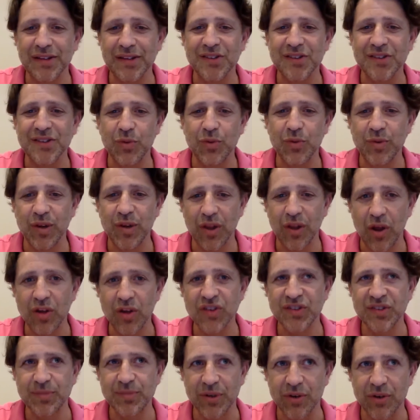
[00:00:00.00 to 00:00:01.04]
So when we
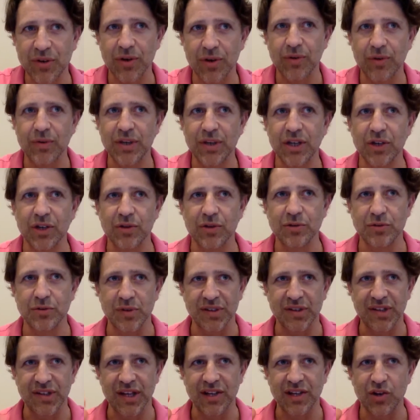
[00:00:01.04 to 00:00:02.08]
launched Spiro, it
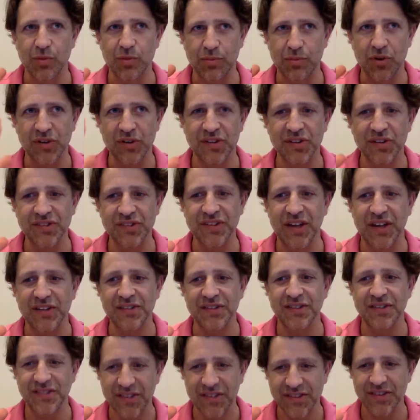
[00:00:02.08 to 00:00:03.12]
was like your personal
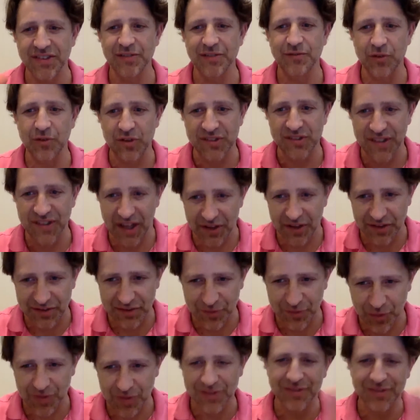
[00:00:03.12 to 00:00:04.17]
sales assistant for
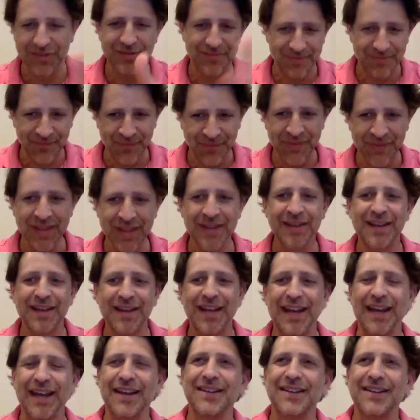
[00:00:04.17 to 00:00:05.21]
Salesforce.
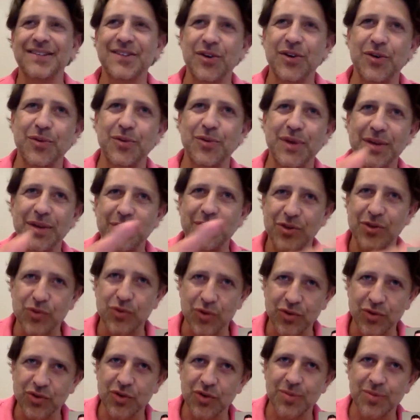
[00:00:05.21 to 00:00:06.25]
And so we
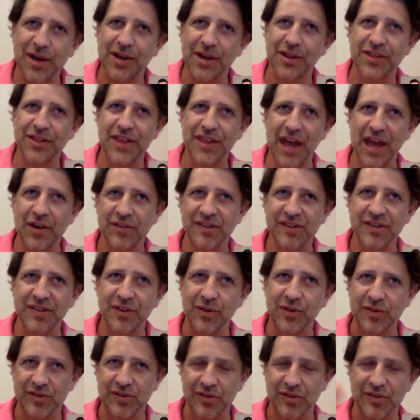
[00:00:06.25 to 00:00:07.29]
grew to about 1,000
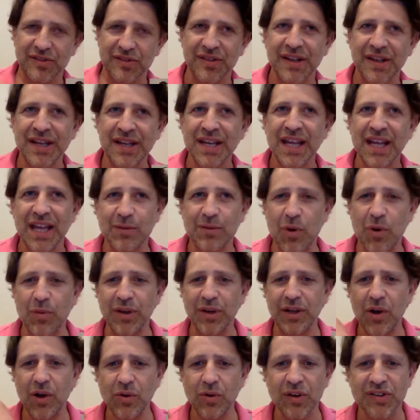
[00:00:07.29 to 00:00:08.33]
users. And what
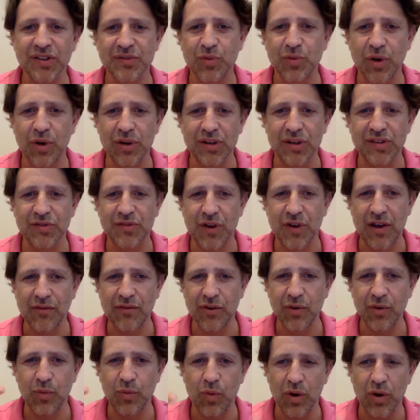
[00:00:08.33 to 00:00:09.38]
we noticed was for
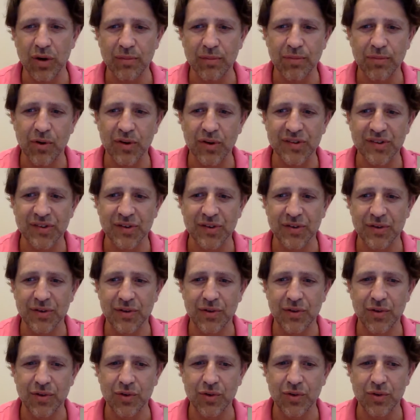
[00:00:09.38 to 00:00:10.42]
every one person
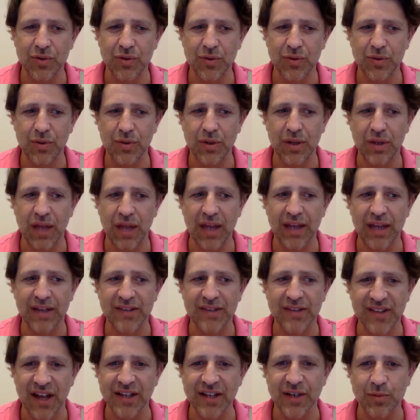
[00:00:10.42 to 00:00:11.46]
who
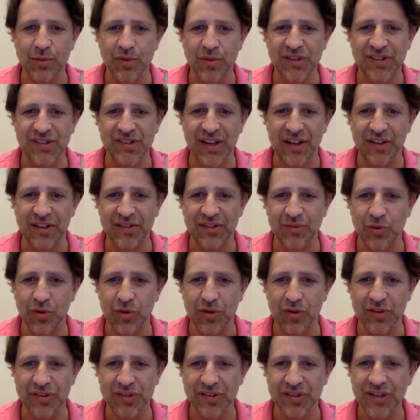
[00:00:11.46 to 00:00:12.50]
signed in with
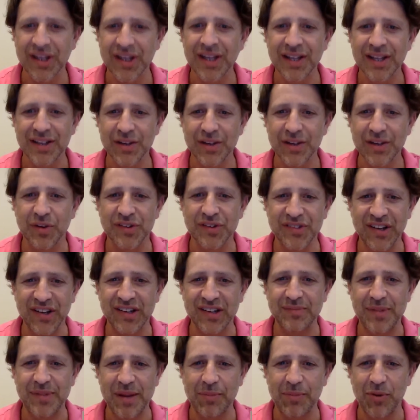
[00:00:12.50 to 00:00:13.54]
Salesforce, there were
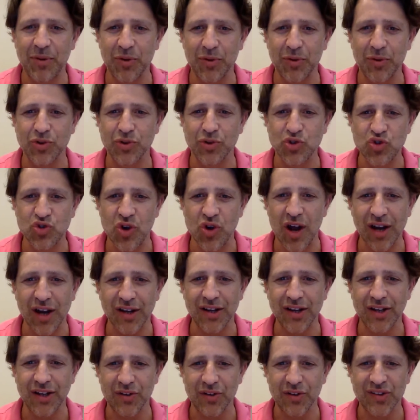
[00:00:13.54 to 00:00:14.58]
6 people who were trying
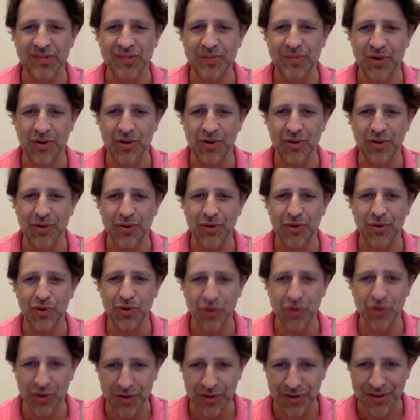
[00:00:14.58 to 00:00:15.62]
to use Spiro who
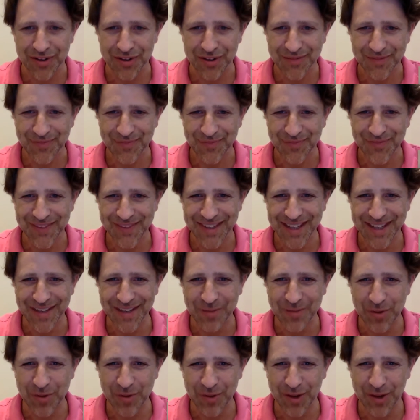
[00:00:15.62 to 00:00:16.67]
couldn't.
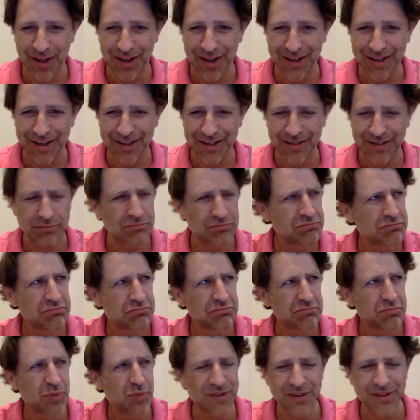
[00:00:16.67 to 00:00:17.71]
And we were like,
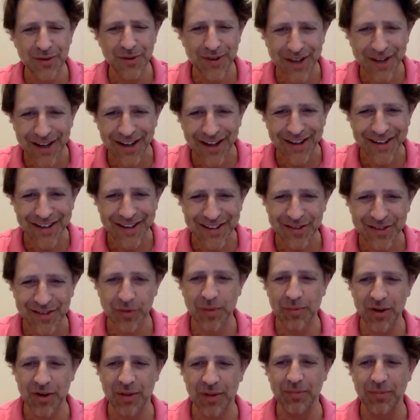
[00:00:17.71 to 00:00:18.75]
what's going on? And so
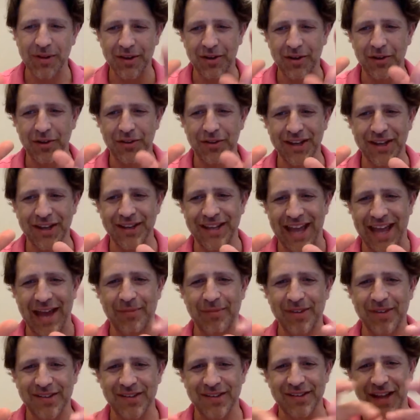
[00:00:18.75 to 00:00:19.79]
we put up a little thing in the
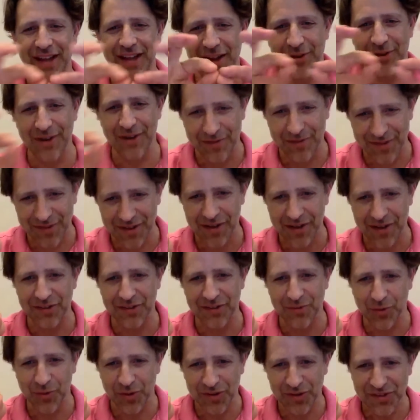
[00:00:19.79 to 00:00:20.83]
app that says, I don't have
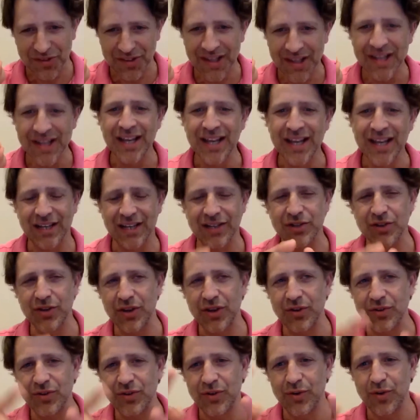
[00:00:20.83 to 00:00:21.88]
Salesforce. And it took
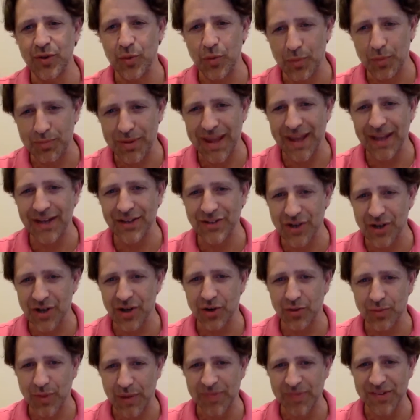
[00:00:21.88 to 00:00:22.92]
you to a page on
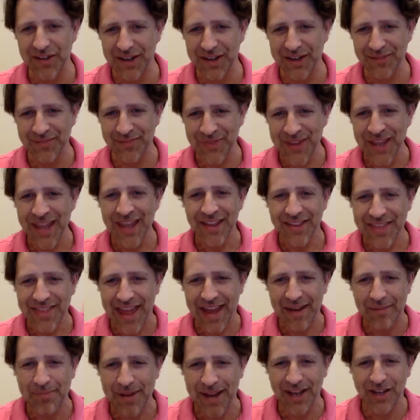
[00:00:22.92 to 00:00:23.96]
our website.
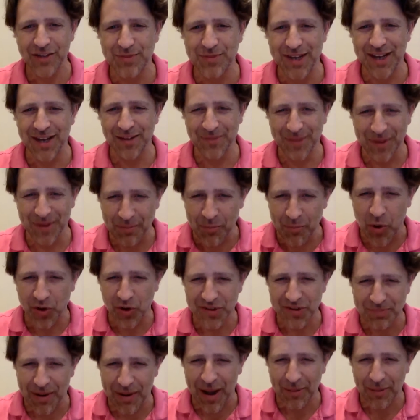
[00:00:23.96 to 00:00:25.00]
That page became the
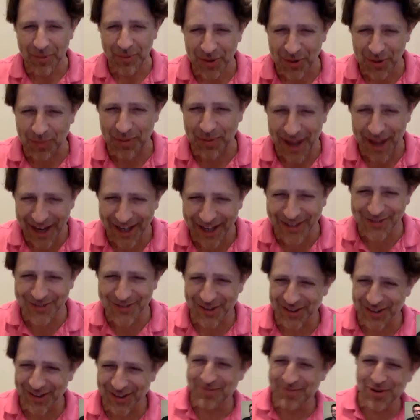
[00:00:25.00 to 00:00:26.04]
most popular page
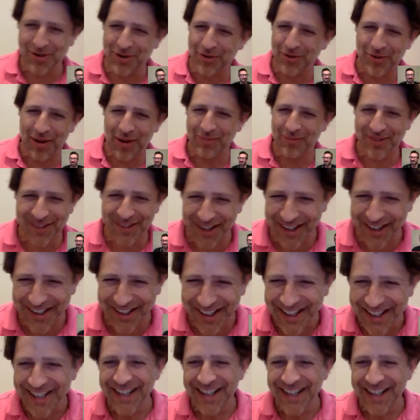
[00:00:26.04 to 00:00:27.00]
on the Spiro website.